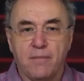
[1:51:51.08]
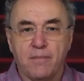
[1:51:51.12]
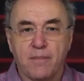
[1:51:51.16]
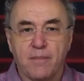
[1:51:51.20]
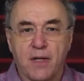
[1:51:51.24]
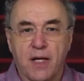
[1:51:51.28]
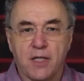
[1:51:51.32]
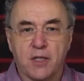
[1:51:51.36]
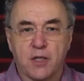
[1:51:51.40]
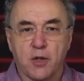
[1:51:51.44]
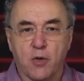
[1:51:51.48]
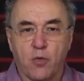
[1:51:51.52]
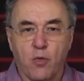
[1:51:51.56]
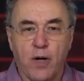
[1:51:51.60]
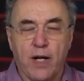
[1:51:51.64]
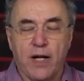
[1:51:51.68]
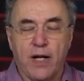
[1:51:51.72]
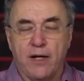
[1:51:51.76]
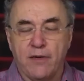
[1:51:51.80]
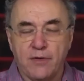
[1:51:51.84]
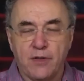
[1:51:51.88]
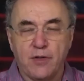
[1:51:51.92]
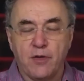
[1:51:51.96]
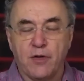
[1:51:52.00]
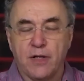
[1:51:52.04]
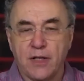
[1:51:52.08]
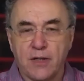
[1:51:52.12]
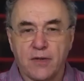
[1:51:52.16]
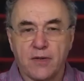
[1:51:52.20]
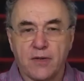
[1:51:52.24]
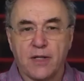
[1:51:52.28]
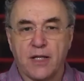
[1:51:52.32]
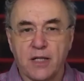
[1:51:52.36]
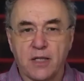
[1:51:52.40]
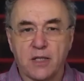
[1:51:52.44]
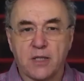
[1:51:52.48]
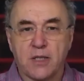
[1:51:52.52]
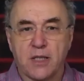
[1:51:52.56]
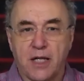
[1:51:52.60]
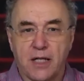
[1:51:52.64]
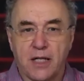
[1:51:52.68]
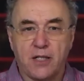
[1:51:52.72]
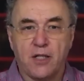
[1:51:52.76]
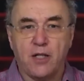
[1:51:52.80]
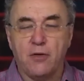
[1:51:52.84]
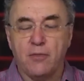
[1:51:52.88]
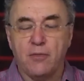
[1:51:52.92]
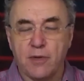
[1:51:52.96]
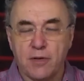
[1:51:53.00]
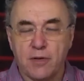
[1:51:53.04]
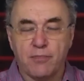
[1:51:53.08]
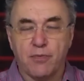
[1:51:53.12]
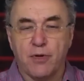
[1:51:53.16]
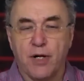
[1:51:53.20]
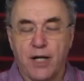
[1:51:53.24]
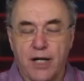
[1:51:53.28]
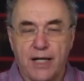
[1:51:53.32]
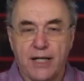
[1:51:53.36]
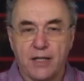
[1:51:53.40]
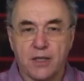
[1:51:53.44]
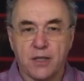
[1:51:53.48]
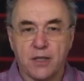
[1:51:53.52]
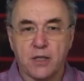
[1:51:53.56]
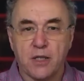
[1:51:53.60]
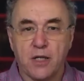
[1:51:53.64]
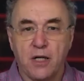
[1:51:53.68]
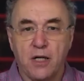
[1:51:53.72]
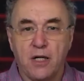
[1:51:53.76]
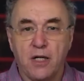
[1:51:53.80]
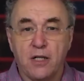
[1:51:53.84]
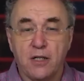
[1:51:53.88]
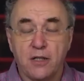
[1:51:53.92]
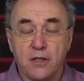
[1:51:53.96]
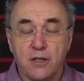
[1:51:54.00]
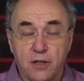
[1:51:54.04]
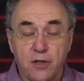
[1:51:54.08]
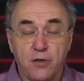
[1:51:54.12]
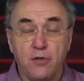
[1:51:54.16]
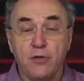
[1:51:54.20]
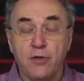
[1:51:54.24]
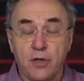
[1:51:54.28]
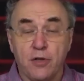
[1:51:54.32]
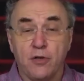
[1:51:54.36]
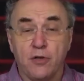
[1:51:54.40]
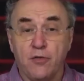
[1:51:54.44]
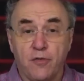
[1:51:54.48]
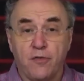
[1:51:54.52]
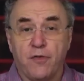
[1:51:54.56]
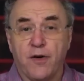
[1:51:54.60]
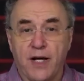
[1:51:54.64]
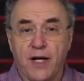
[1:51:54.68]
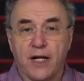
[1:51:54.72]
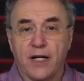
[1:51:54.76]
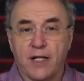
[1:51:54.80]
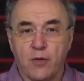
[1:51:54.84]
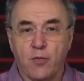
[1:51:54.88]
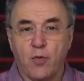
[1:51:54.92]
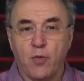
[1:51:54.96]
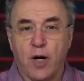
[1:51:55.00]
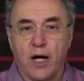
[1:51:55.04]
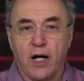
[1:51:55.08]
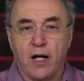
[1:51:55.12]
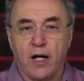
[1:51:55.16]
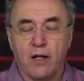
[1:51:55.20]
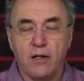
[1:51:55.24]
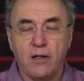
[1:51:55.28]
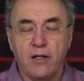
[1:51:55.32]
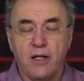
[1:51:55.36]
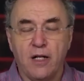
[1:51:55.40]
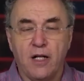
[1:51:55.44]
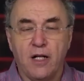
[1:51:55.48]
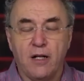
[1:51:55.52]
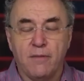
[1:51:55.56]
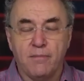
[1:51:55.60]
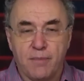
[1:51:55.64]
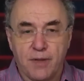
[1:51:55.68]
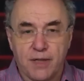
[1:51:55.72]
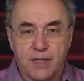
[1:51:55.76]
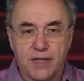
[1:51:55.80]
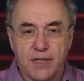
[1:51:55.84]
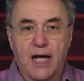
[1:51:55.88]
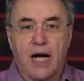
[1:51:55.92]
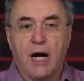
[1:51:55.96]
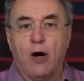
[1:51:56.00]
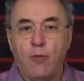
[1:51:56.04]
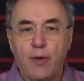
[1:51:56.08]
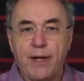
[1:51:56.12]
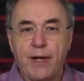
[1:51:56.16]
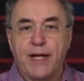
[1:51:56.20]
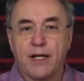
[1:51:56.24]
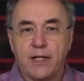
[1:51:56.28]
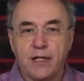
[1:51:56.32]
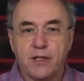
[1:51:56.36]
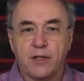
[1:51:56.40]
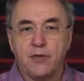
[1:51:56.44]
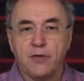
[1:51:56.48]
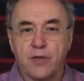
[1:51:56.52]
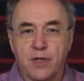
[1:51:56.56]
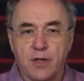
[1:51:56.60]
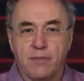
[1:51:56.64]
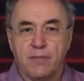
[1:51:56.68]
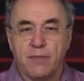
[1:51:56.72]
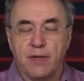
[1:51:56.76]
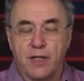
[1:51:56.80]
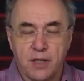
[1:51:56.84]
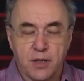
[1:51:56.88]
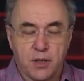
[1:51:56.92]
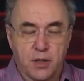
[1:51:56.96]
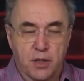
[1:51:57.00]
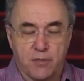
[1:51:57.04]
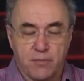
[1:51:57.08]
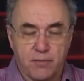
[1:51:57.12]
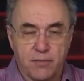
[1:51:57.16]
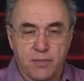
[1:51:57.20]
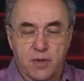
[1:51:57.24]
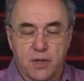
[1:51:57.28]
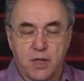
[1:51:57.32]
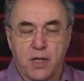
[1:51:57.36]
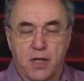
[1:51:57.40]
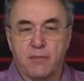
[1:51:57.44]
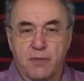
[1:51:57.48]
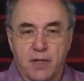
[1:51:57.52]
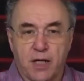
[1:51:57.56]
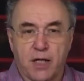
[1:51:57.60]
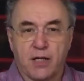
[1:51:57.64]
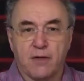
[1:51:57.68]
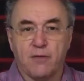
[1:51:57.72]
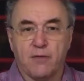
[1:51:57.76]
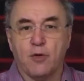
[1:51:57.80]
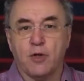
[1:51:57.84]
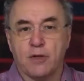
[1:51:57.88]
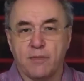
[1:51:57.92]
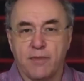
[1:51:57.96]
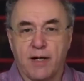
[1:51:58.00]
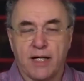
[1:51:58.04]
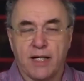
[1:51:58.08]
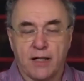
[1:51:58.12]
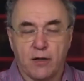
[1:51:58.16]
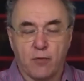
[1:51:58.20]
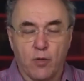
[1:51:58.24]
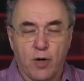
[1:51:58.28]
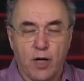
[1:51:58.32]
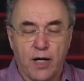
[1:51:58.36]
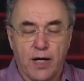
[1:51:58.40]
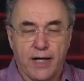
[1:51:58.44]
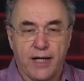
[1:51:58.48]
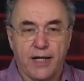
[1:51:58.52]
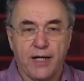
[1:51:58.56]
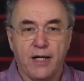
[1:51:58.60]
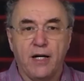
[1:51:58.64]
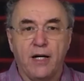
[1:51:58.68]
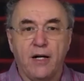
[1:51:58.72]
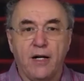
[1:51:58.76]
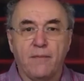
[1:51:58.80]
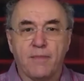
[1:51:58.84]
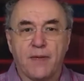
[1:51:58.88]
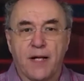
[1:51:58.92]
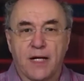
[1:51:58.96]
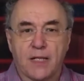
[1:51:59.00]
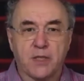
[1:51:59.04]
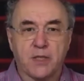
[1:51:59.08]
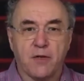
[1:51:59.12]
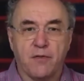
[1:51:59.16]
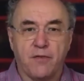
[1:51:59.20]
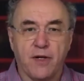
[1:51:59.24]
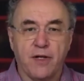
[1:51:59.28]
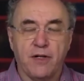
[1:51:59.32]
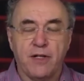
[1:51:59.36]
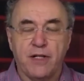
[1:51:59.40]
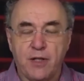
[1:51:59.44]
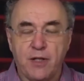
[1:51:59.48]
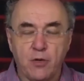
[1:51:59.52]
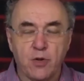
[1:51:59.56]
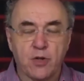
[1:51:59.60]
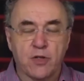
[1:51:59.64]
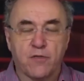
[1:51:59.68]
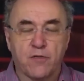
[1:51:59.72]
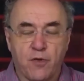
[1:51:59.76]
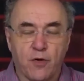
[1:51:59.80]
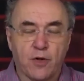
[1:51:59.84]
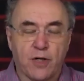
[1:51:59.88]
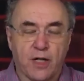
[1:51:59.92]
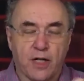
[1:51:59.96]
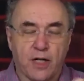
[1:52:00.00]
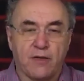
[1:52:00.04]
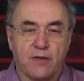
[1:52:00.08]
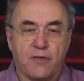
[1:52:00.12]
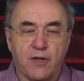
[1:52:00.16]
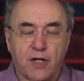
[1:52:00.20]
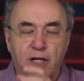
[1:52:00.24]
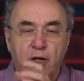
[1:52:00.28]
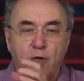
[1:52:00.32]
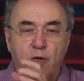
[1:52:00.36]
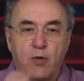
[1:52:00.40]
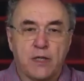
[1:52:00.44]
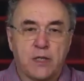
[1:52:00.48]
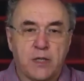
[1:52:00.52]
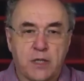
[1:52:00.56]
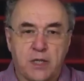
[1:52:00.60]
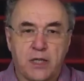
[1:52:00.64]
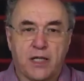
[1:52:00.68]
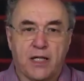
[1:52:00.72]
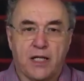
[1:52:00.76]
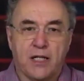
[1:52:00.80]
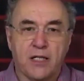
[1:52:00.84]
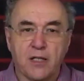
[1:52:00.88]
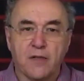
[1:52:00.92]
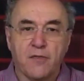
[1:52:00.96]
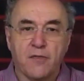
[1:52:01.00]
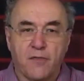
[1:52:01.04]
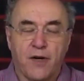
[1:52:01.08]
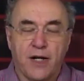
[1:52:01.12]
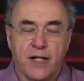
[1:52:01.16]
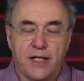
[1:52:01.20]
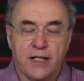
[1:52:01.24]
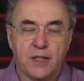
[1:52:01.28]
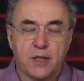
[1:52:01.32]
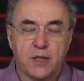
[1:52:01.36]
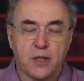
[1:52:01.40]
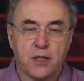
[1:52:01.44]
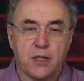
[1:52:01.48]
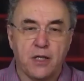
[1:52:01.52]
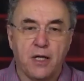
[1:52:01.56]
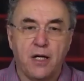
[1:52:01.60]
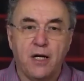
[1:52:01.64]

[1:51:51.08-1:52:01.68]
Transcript: is a way of doing things that human brains do fairly well, but now we can do them in some kind of automatic way. That's a very useful kind of linguistic interface